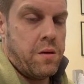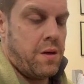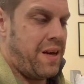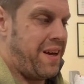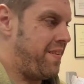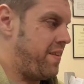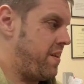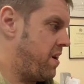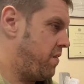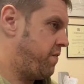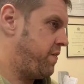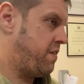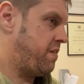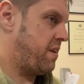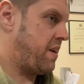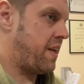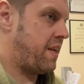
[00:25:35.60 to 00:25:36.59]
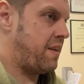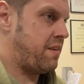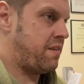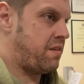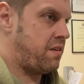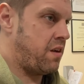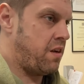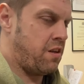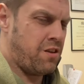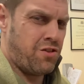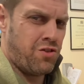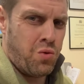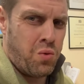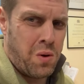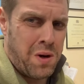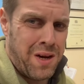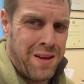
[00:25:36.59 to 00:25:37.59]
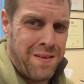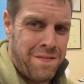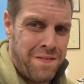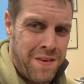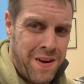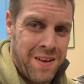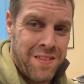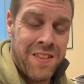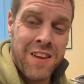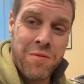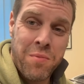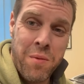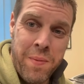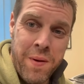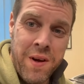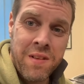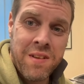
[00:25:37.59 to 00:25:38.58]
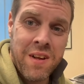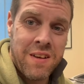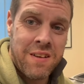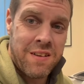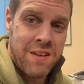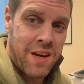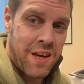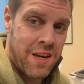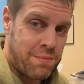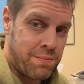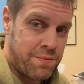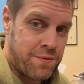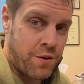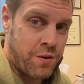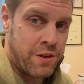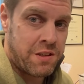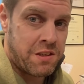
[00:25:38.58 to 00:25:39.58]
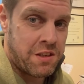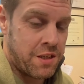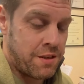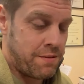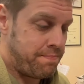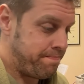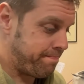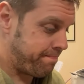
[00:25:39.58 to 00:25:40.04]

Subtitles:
In the office again, it's the 25th. It's my birthday today, I'm 42.